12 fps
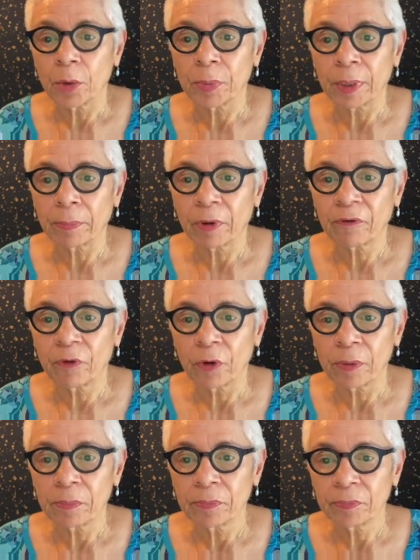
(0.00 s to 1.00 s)
open up our
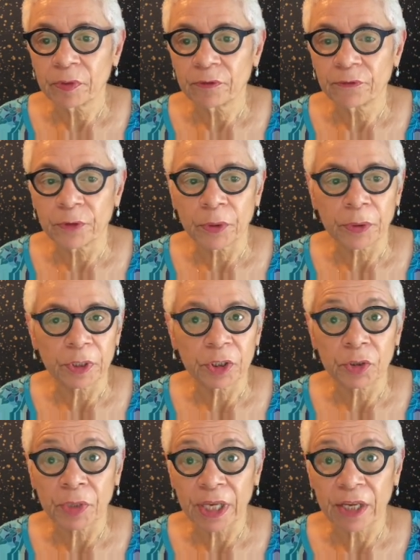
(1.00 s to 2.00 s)
form, Fluid
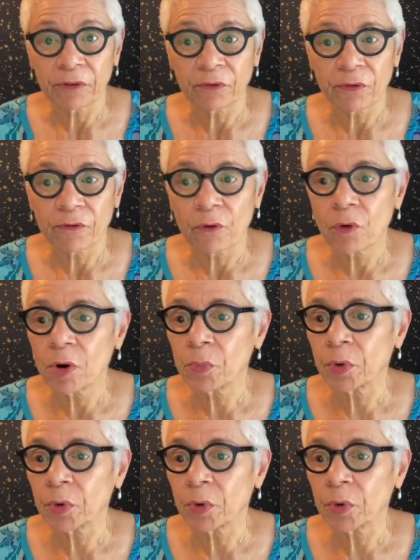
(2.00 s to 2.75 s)
to Canva form.